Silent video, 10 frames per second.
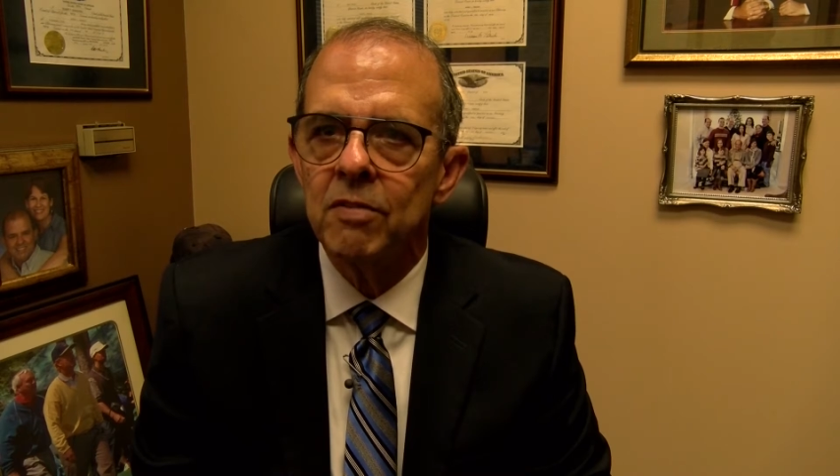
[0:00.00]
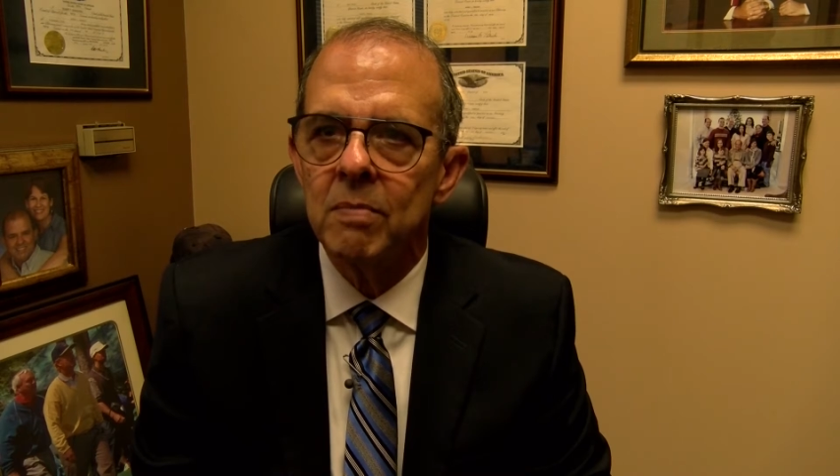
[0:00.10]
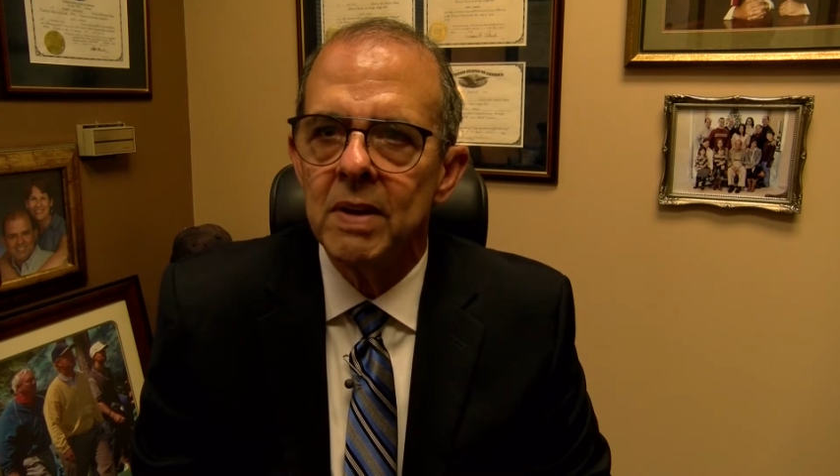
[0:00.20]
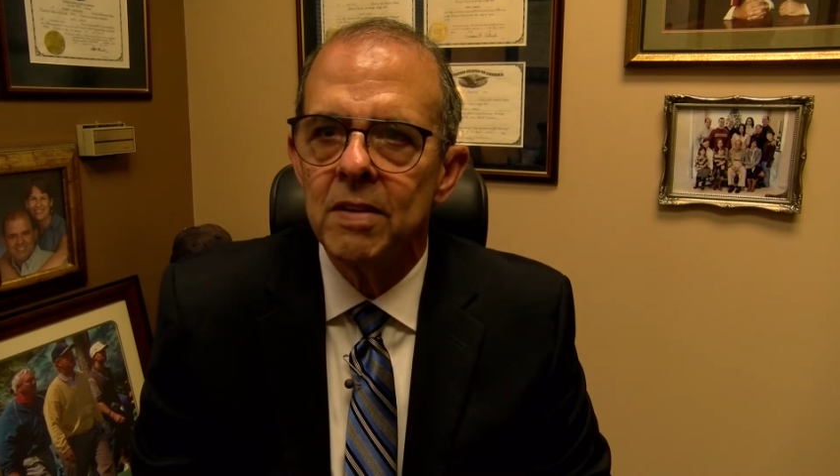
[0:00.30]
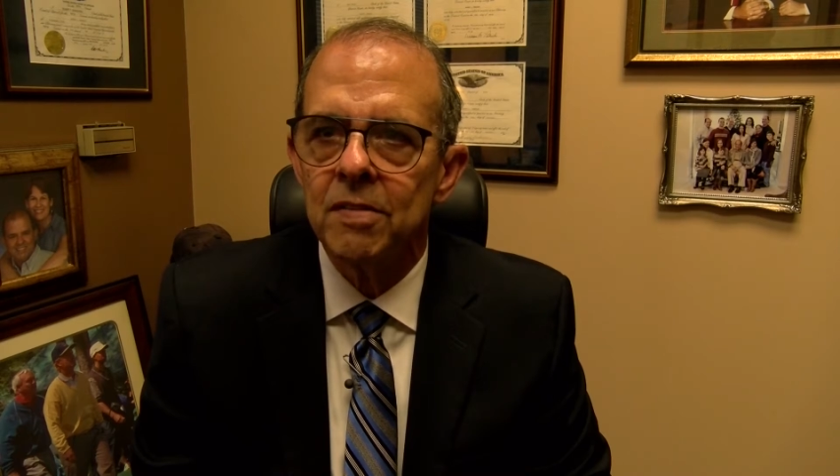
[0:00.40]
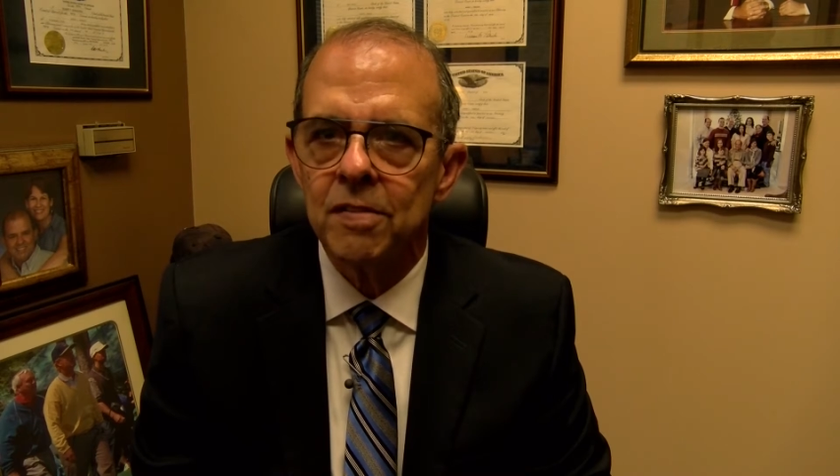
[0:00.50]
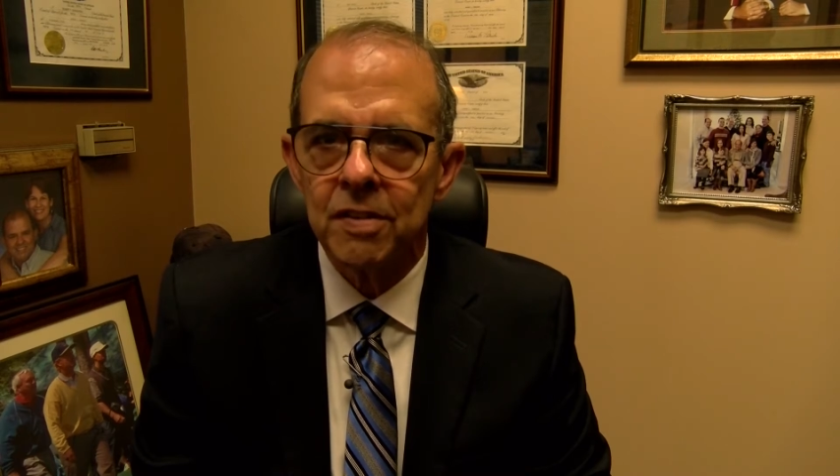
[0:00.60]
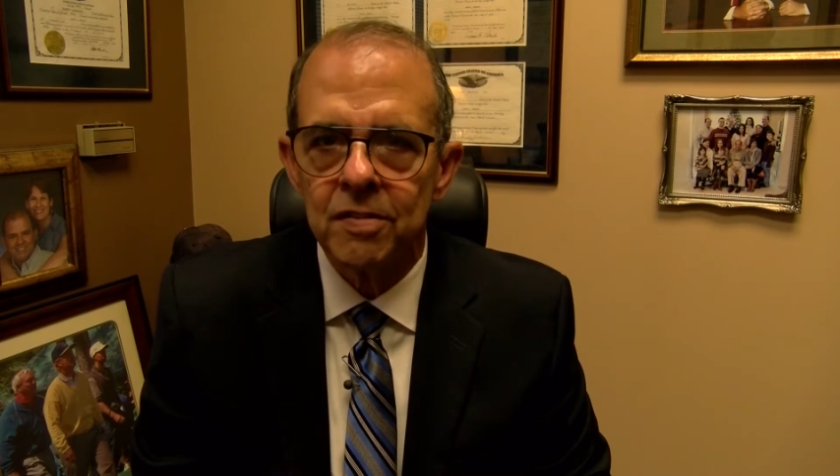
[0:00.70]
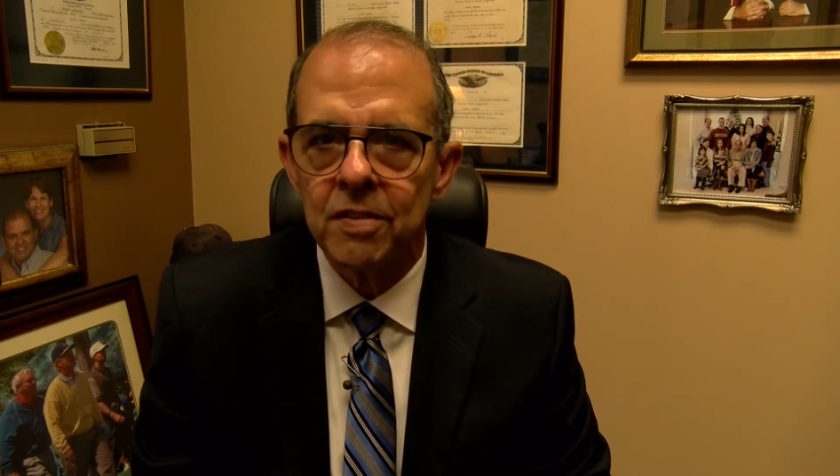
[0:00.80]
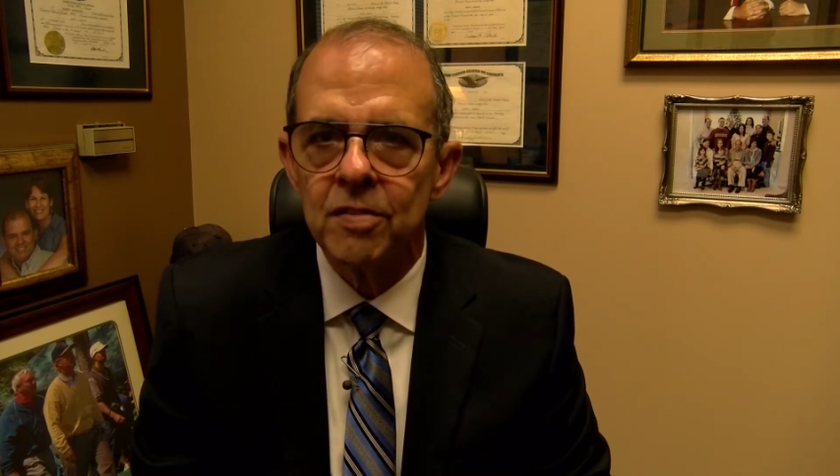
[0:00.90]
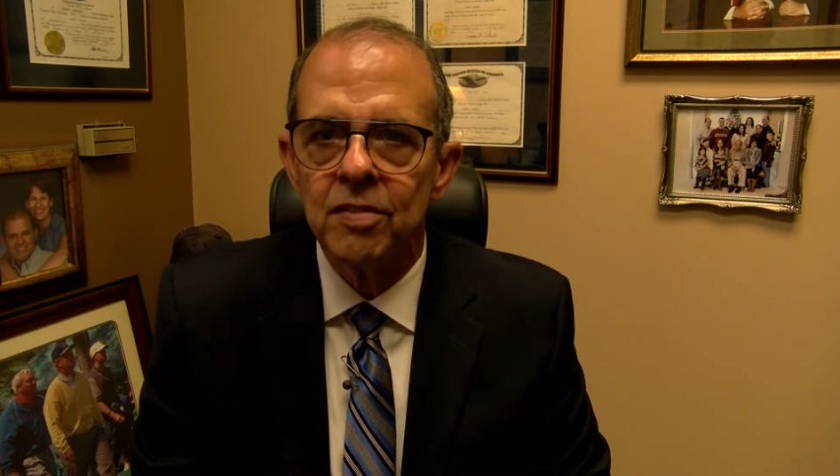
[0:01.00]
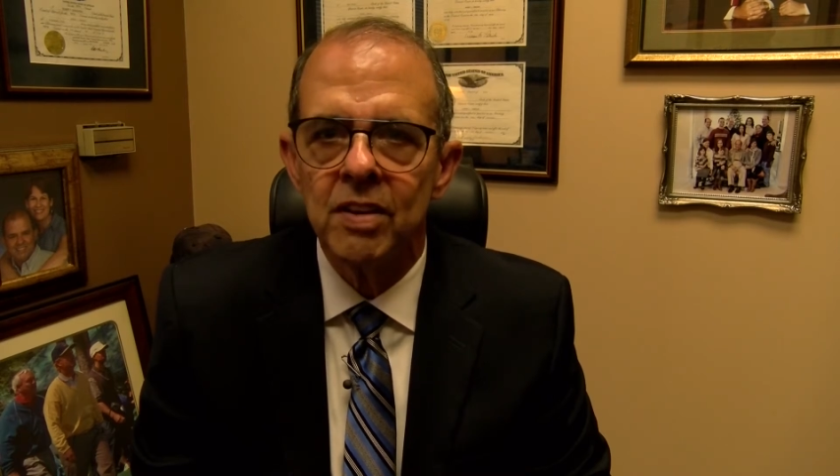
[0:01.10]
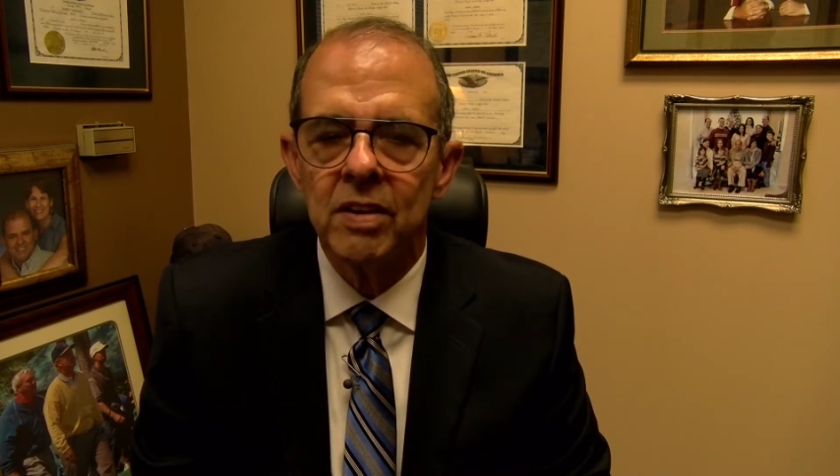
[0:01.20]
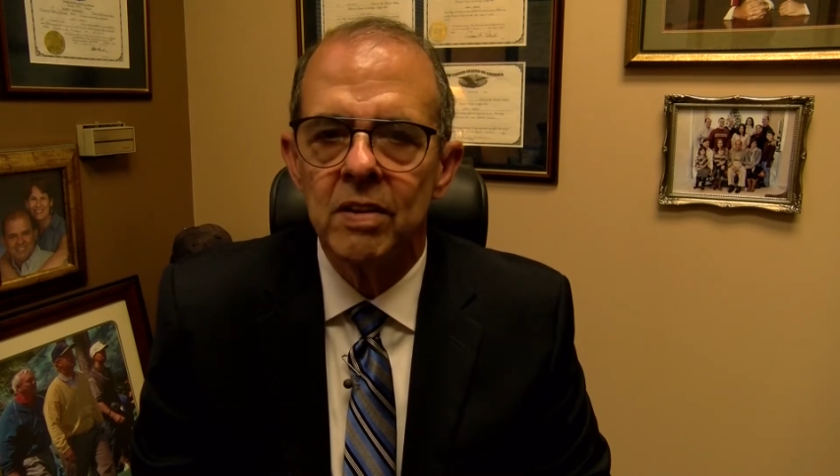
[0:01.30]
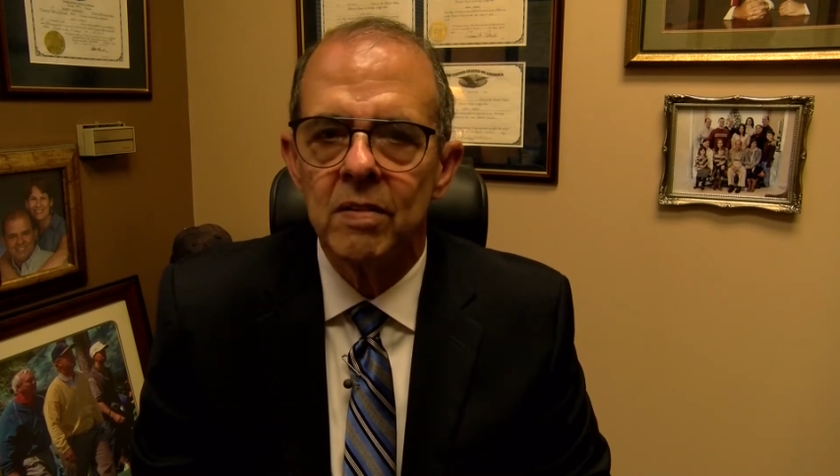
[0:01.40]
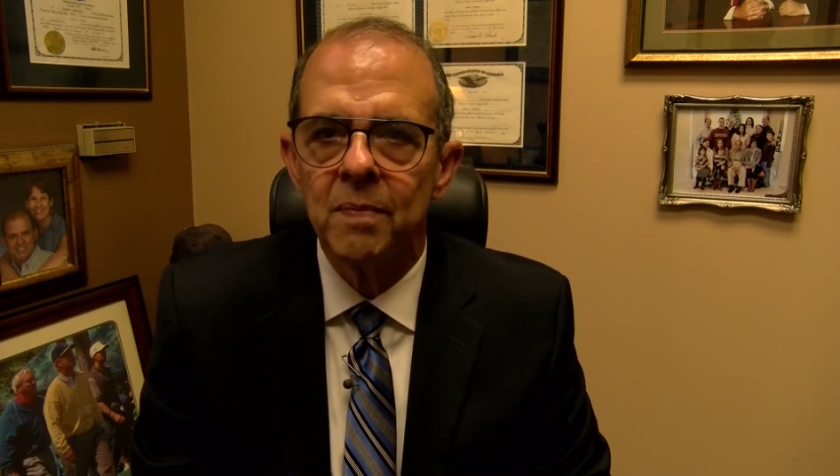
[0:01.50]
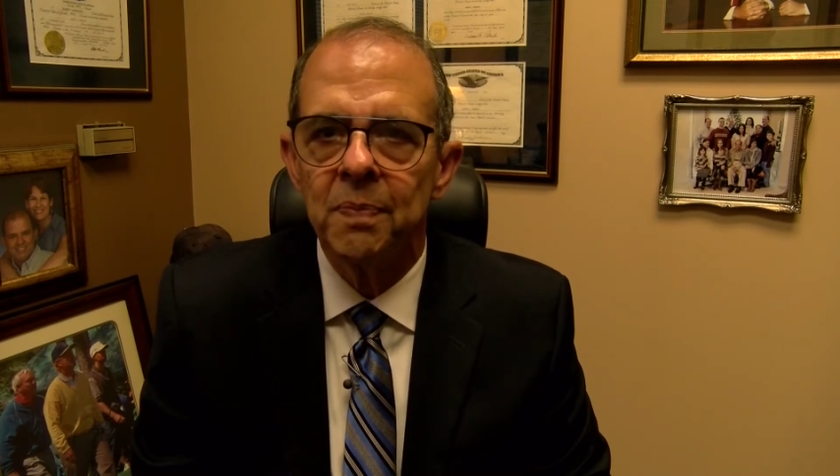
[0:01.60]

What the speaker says: tremendous assistance to you.